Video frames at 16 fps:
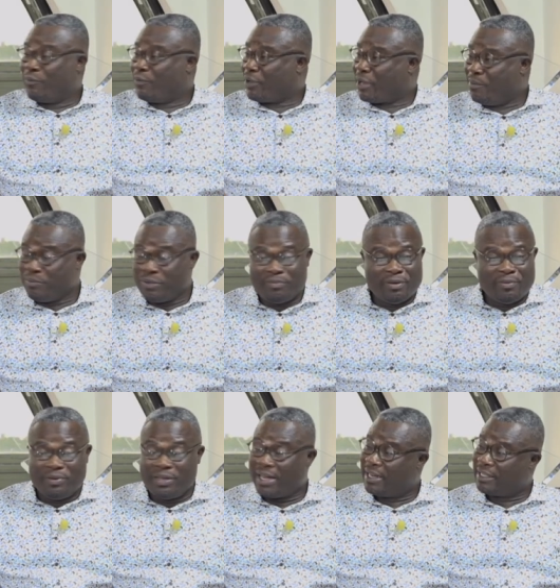if it can be
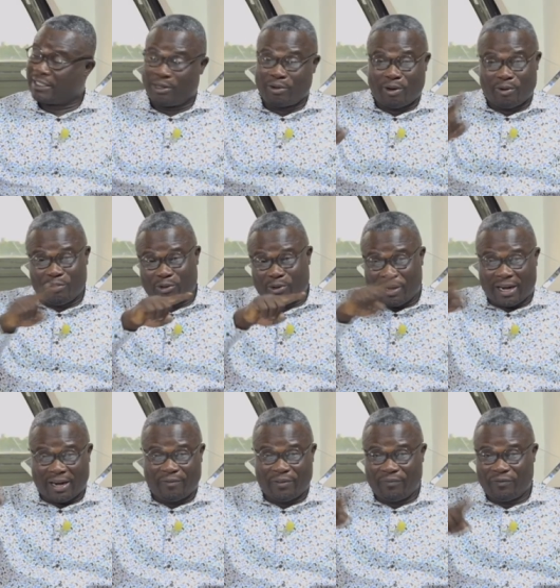B B N S, you don't
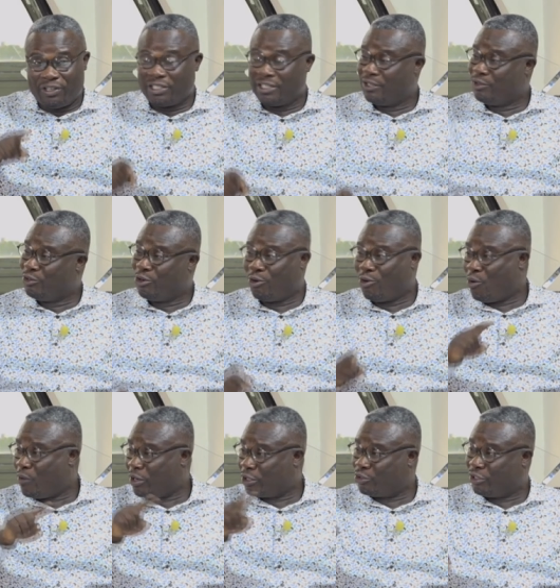have a vision, you don't
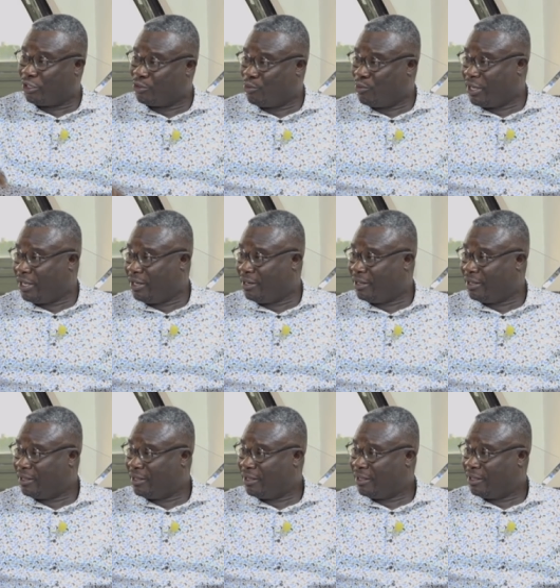know what you're doing,
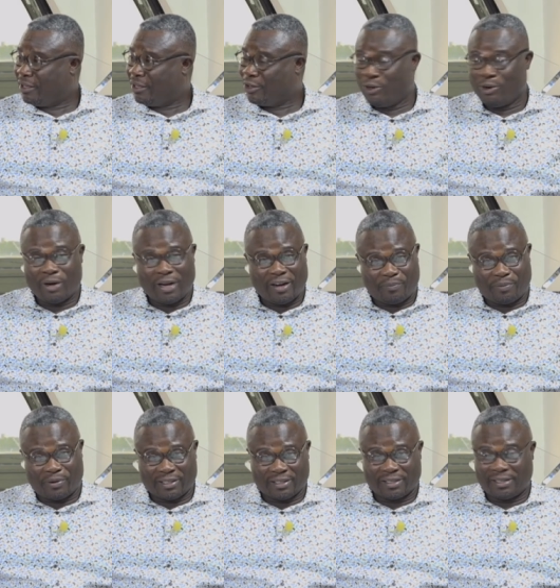you don't have
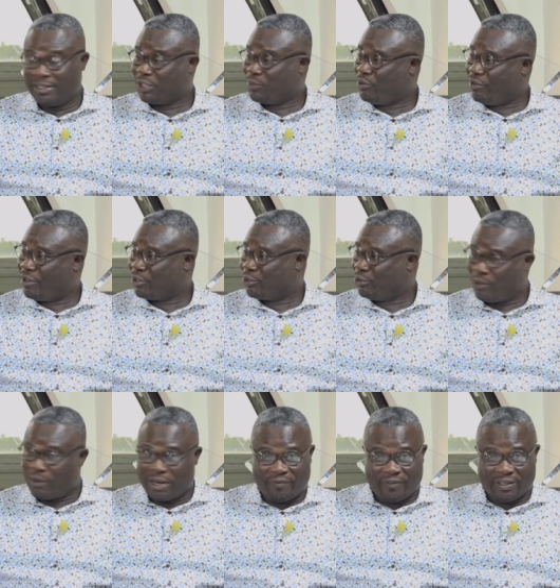practical experience, you
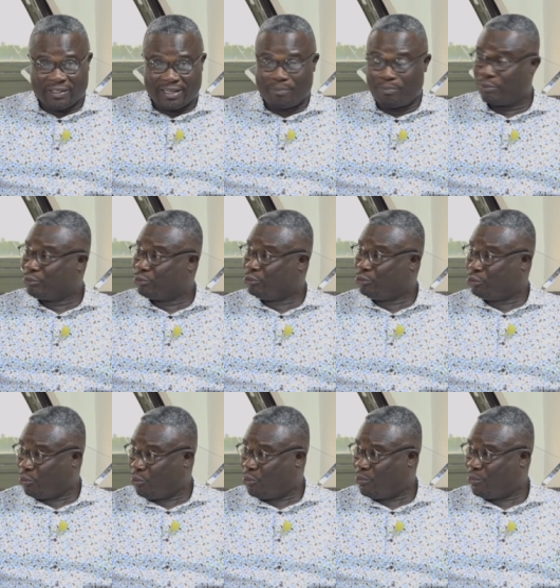don't have examples to
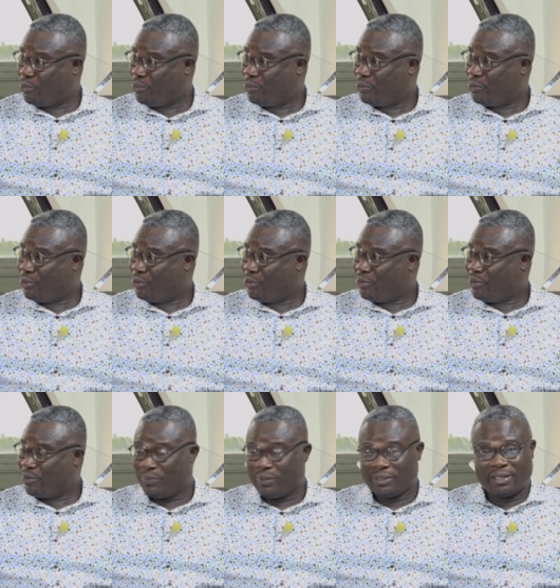show, mm.
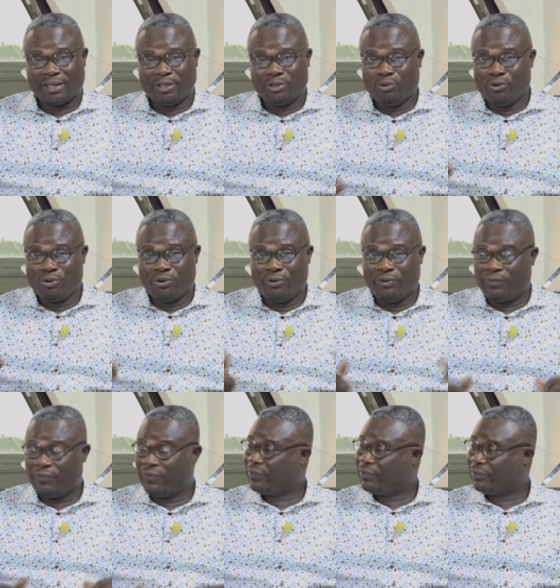Master, you will
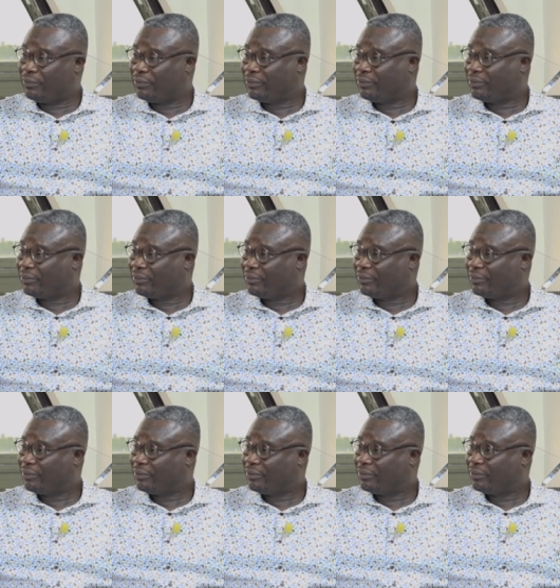goof. Mm.
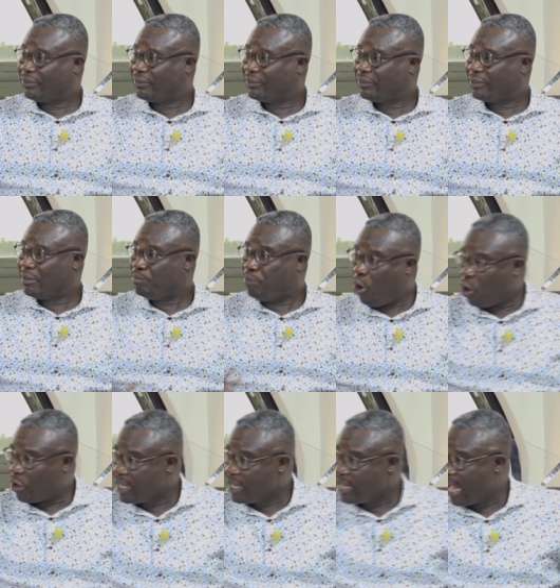
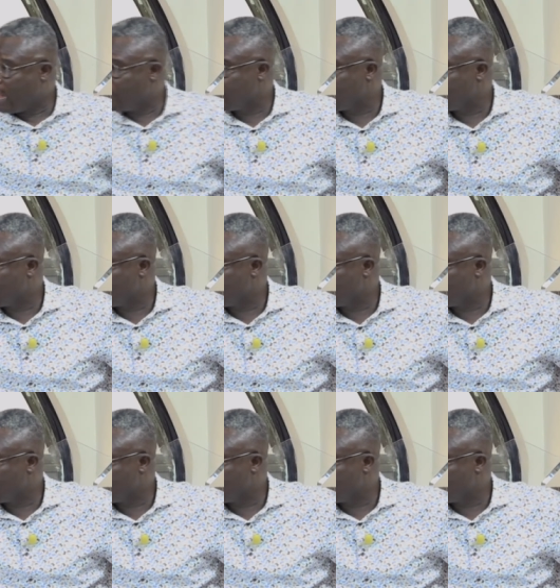Poor Kigami,